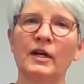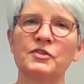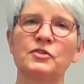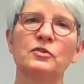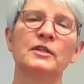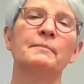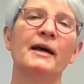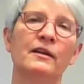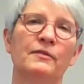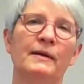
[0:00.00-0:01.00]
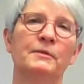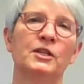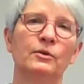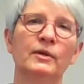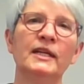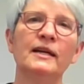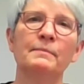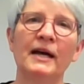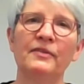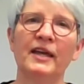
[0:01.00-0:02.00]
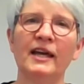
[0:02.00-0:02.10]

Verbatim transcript: a certain amount of ambiguity about